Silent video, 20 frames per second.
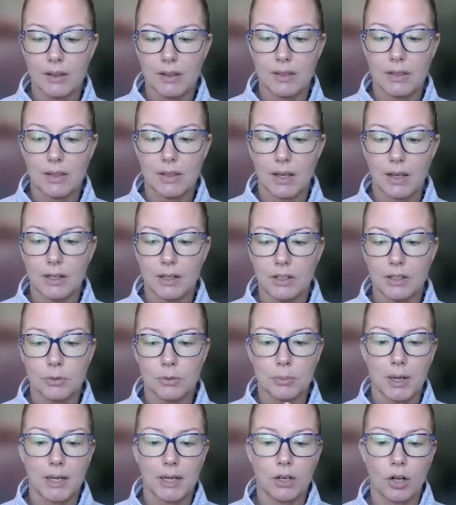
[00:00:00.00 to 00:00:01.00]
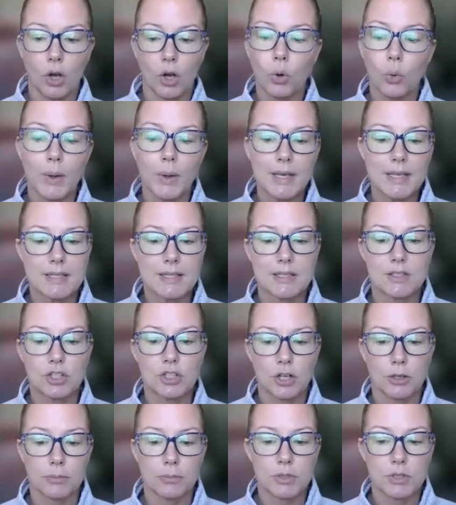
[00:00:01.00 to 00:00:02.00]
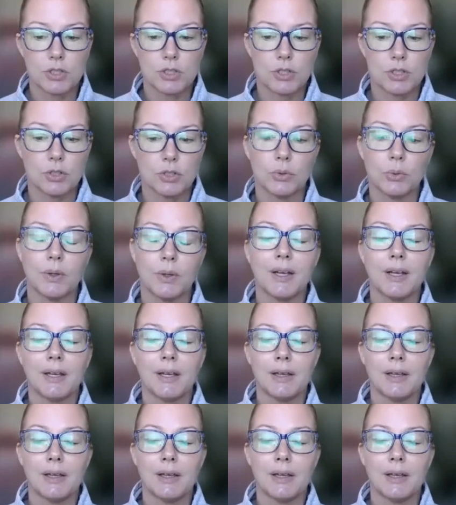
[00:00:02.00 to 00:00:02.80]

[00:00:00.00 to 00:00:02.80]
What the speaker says: and then your mind always jumps to